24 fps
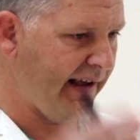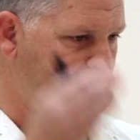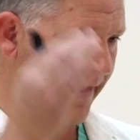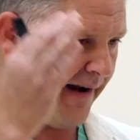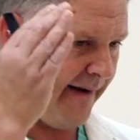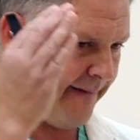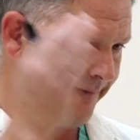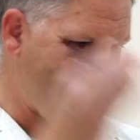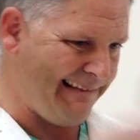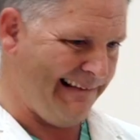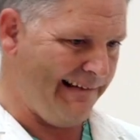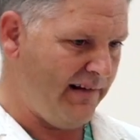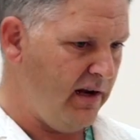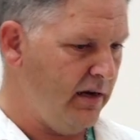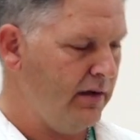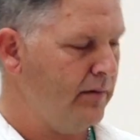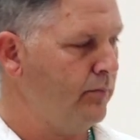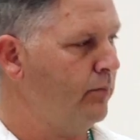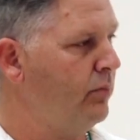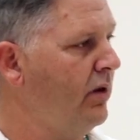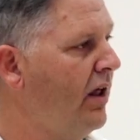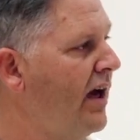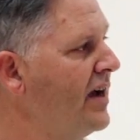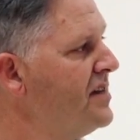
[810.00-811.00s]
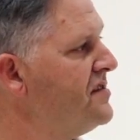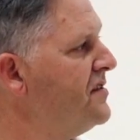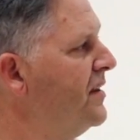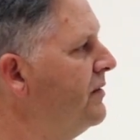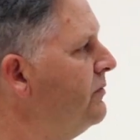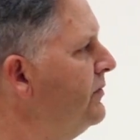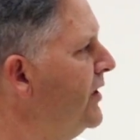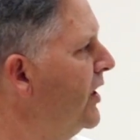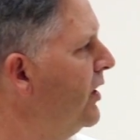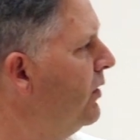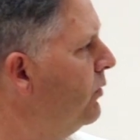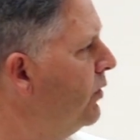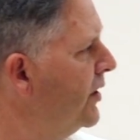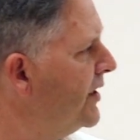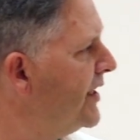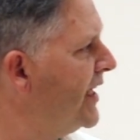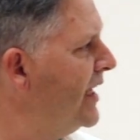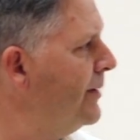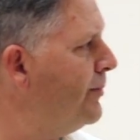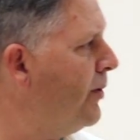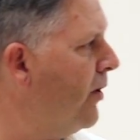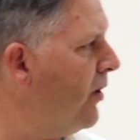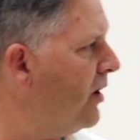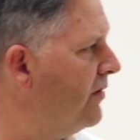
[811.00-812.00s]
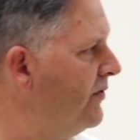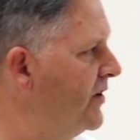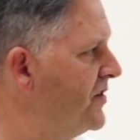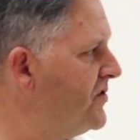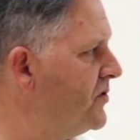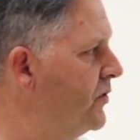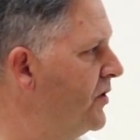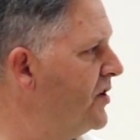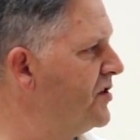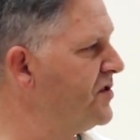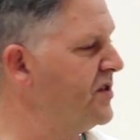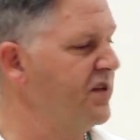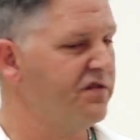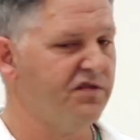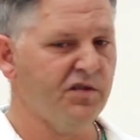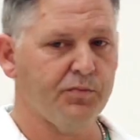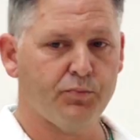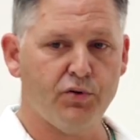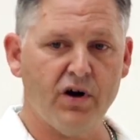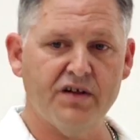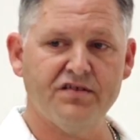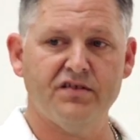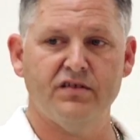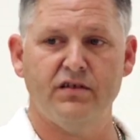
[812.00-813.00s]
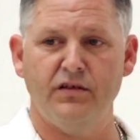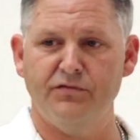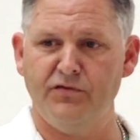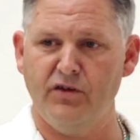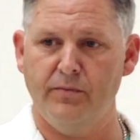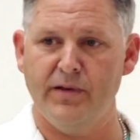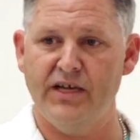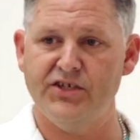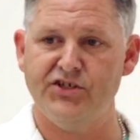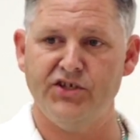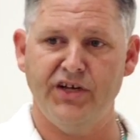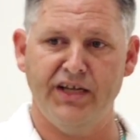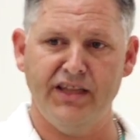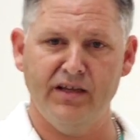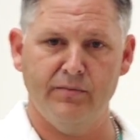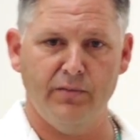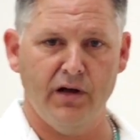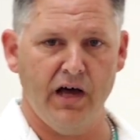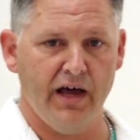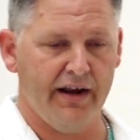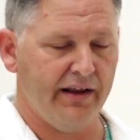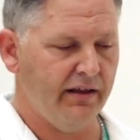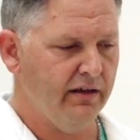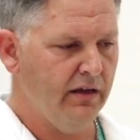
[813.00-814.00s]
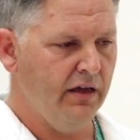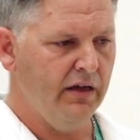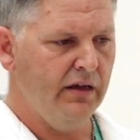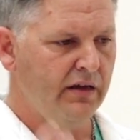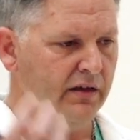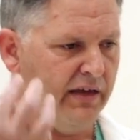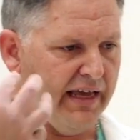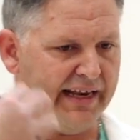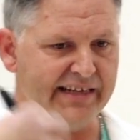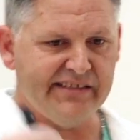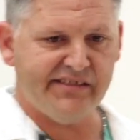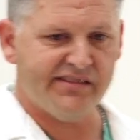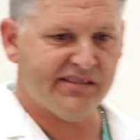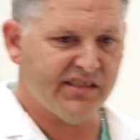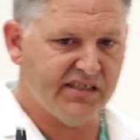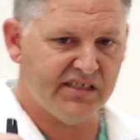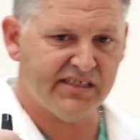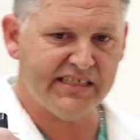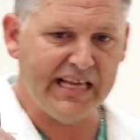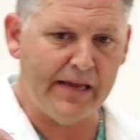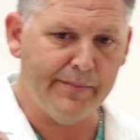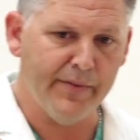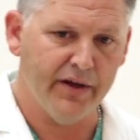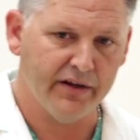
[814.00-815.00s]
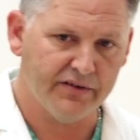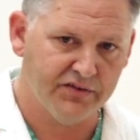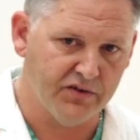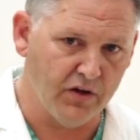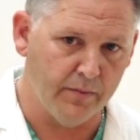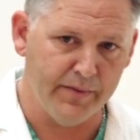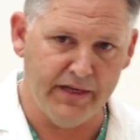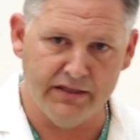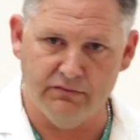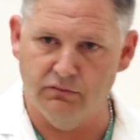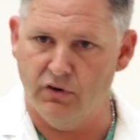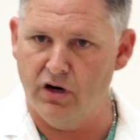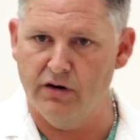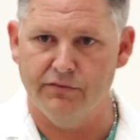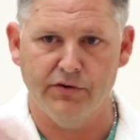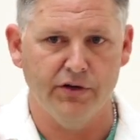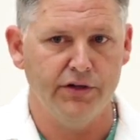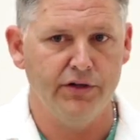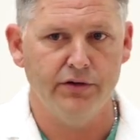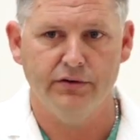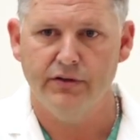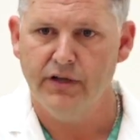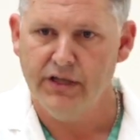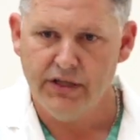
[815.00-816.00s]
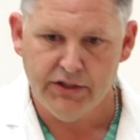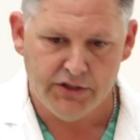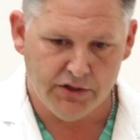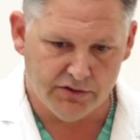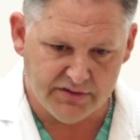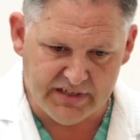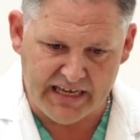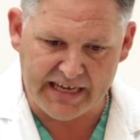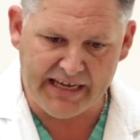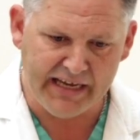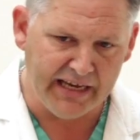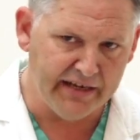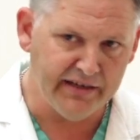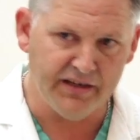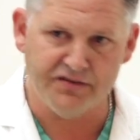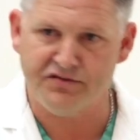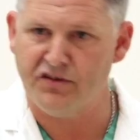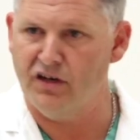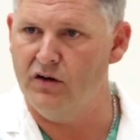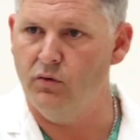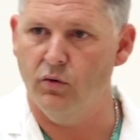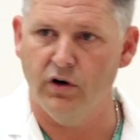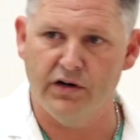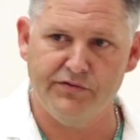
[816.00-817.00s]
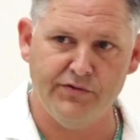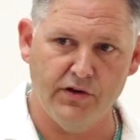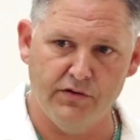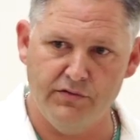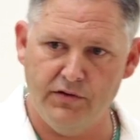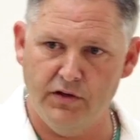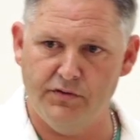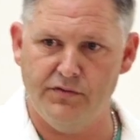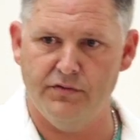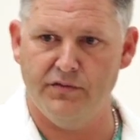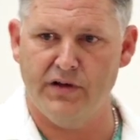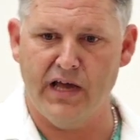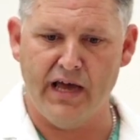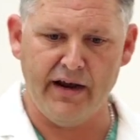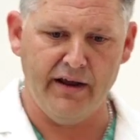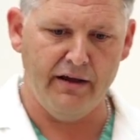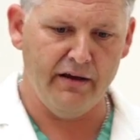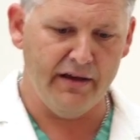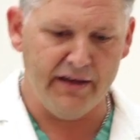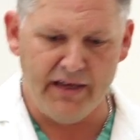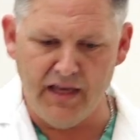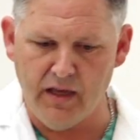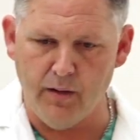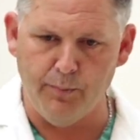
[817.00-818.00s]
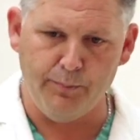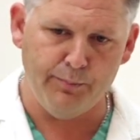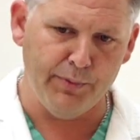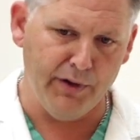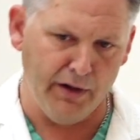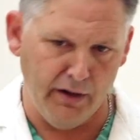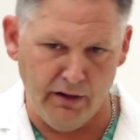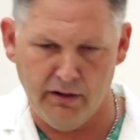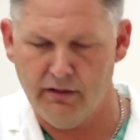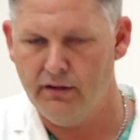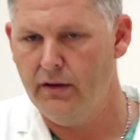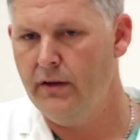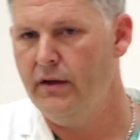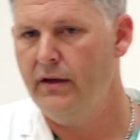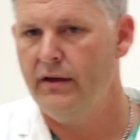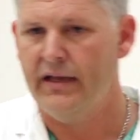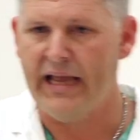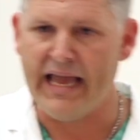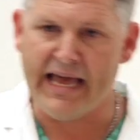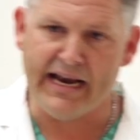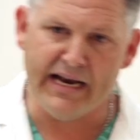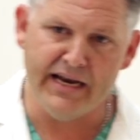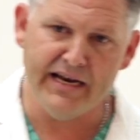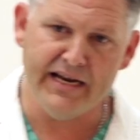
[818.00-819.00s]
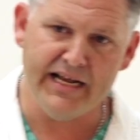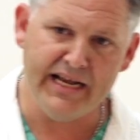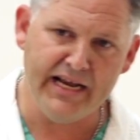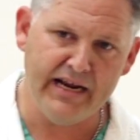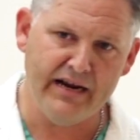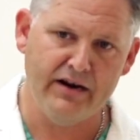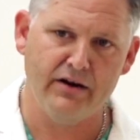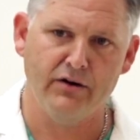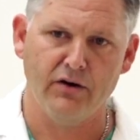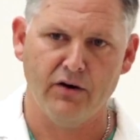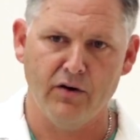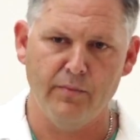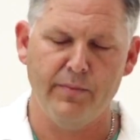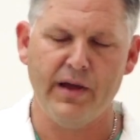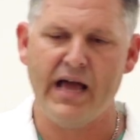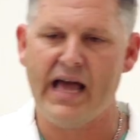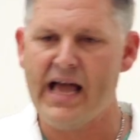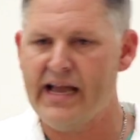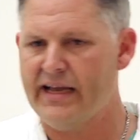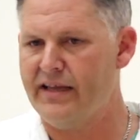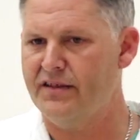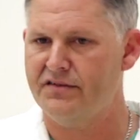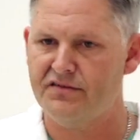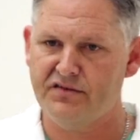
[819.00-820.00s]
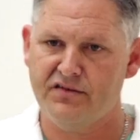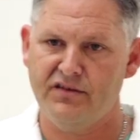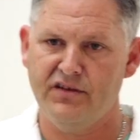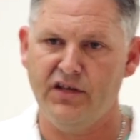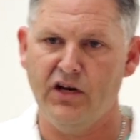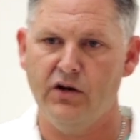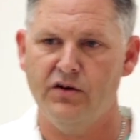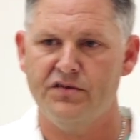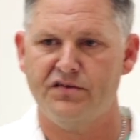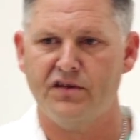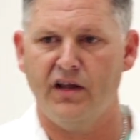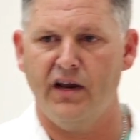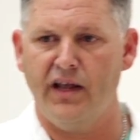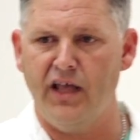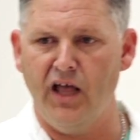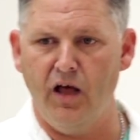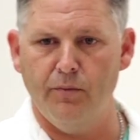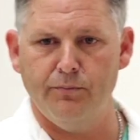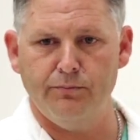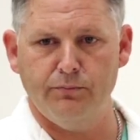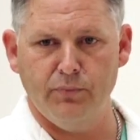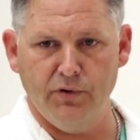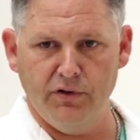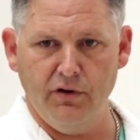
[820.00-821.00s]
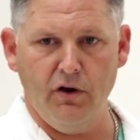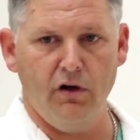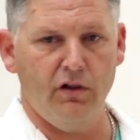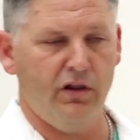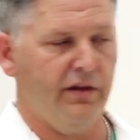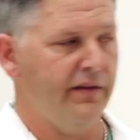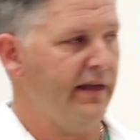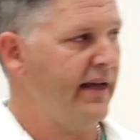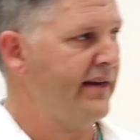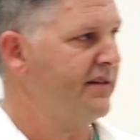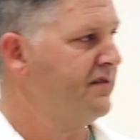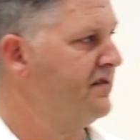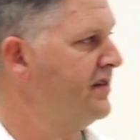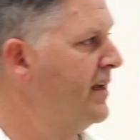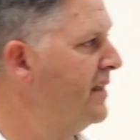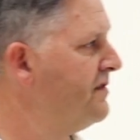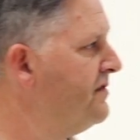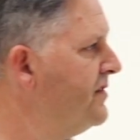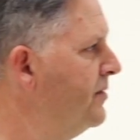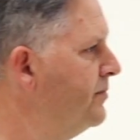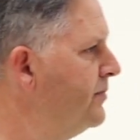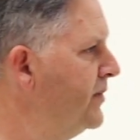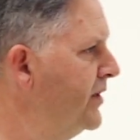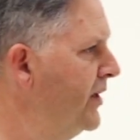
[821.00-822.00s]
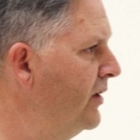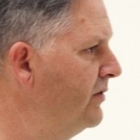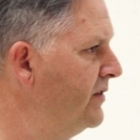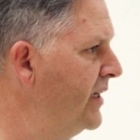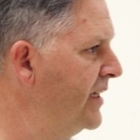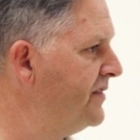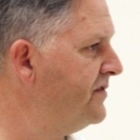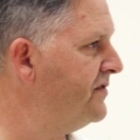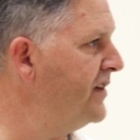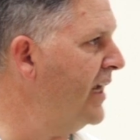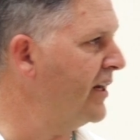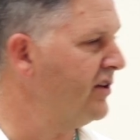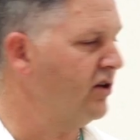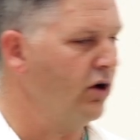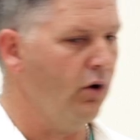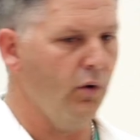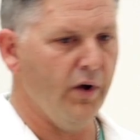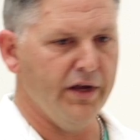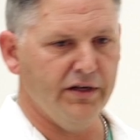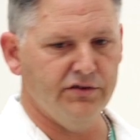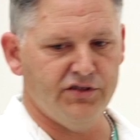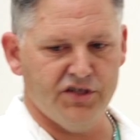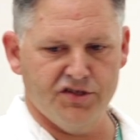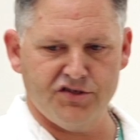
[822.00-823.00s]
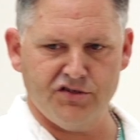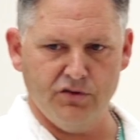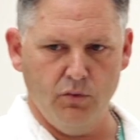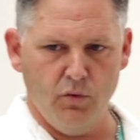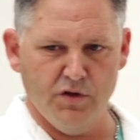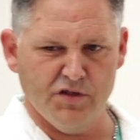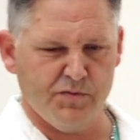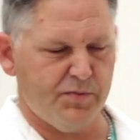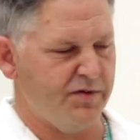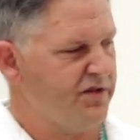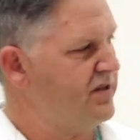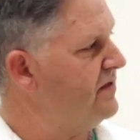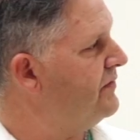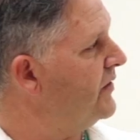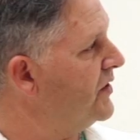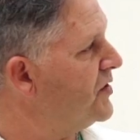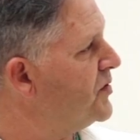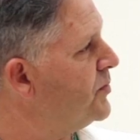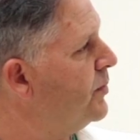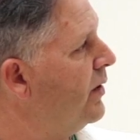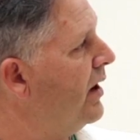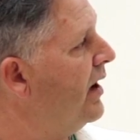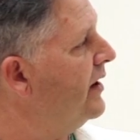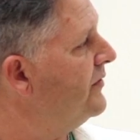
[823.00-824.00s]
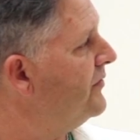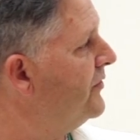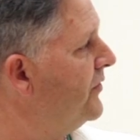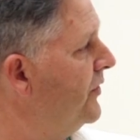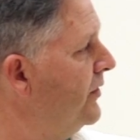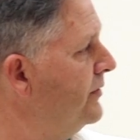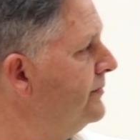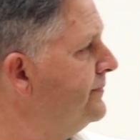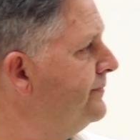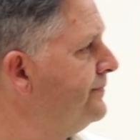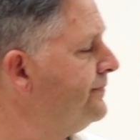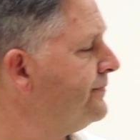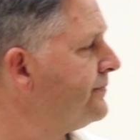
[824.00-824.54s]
kind of blocks that, you know, one key part of it, so it suppresses inflammation in the body. And it's systemic, so I mean, wherever you take it, and it's going to work. If you've got a hip and a knee or a back, it's, you know, it's going to help with all of that. It's not something, you know, it's not going just to one specific spot. So,